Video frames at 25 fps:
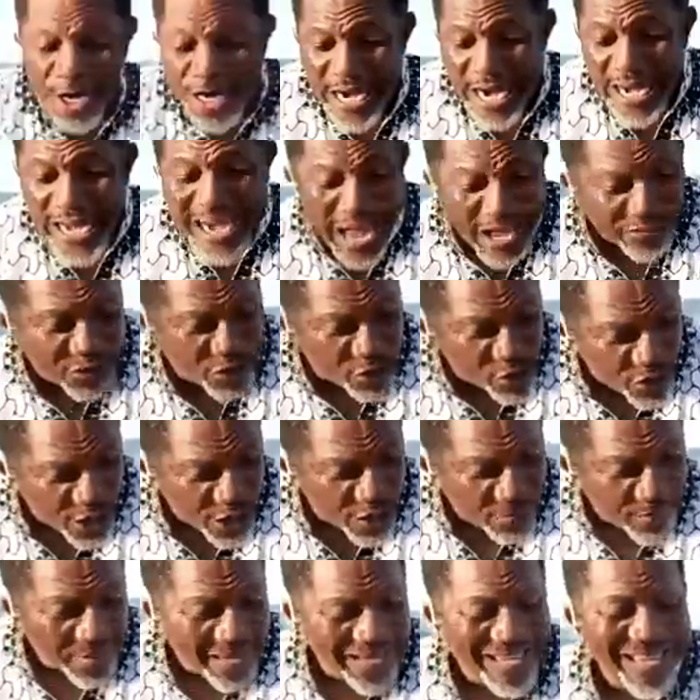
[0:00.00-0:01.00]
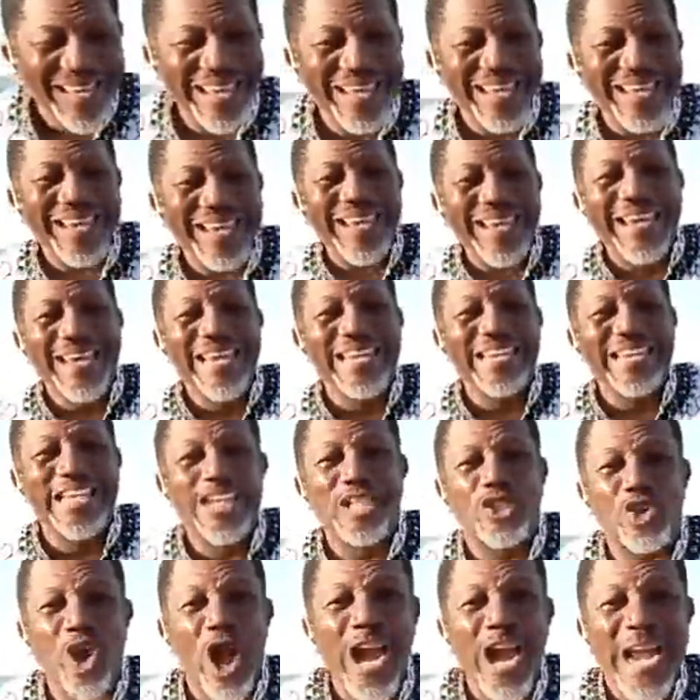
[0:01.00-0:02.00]
on the live stream, he
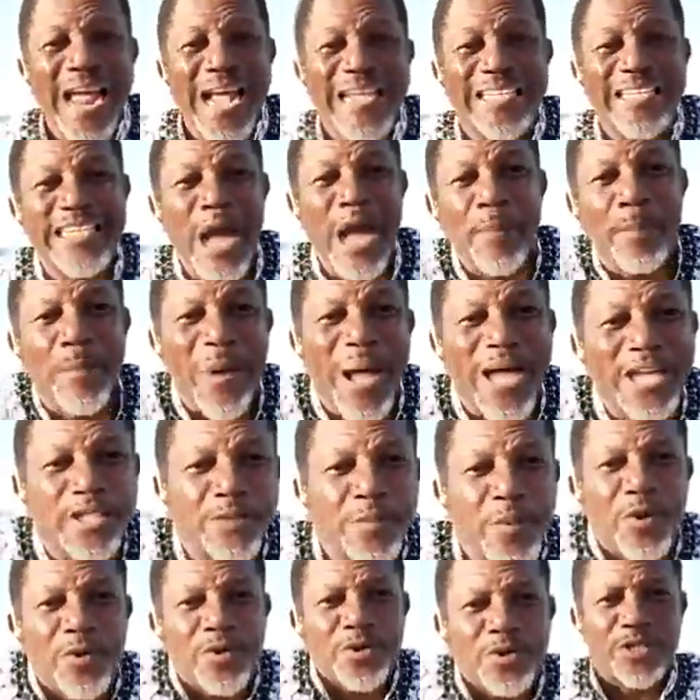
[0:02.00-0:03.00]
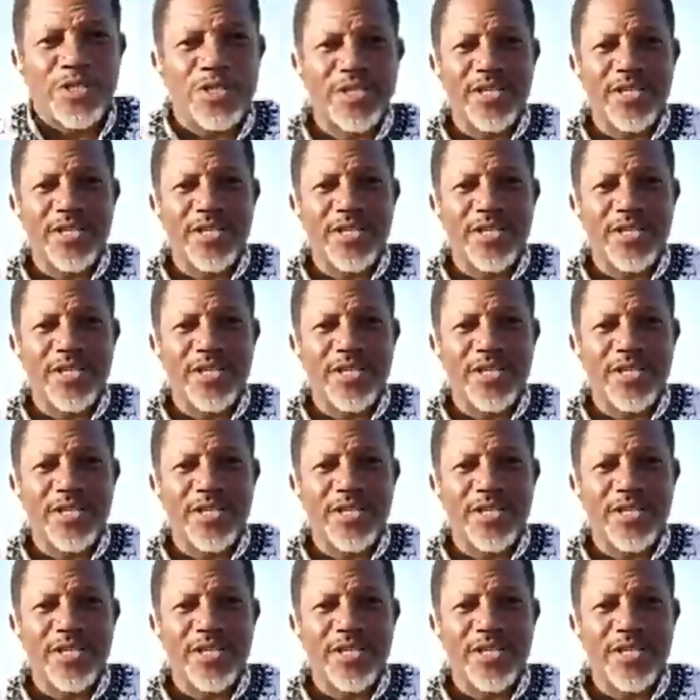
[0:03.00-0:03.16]
destroyed Nigerian passport.